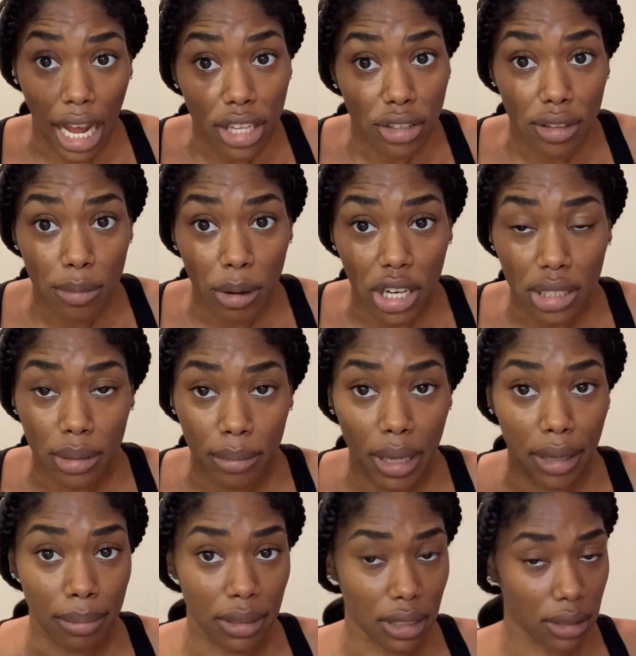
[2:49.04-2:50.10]
I use parchment
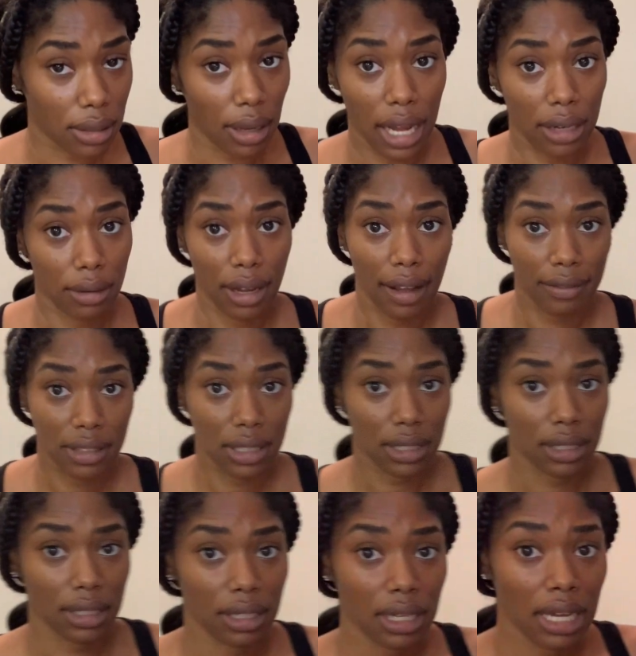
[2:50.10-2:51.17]
paper so I don't have to
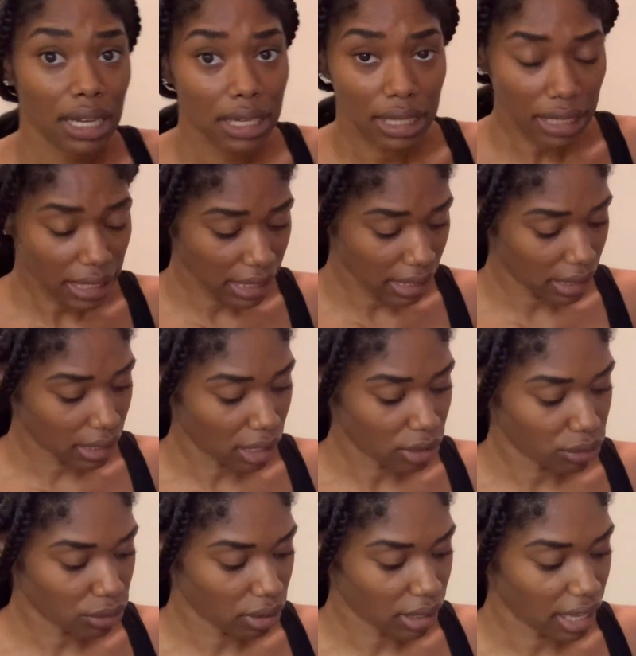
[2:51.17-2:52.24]
clean and
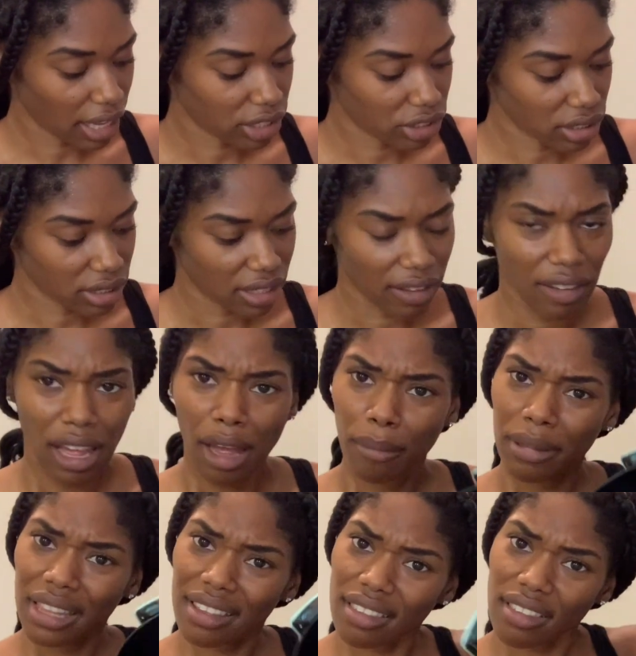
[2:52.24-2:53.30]
do all that extra stuff.
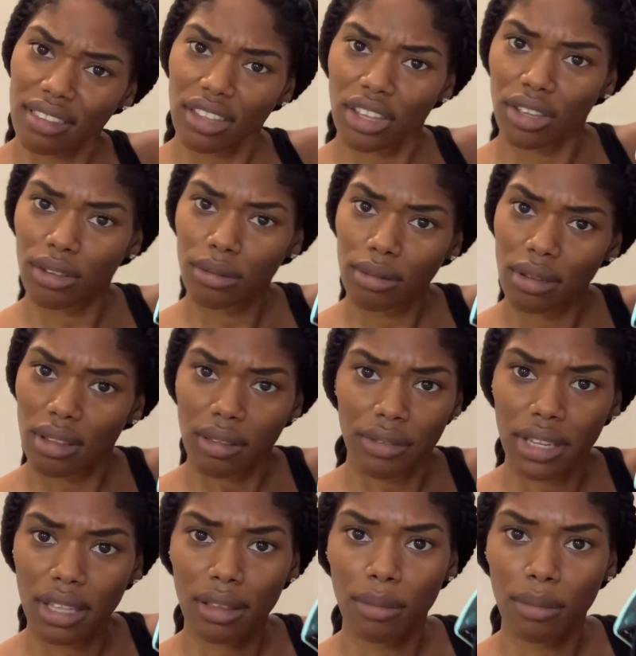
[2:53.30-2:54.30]
But this is cute. It's really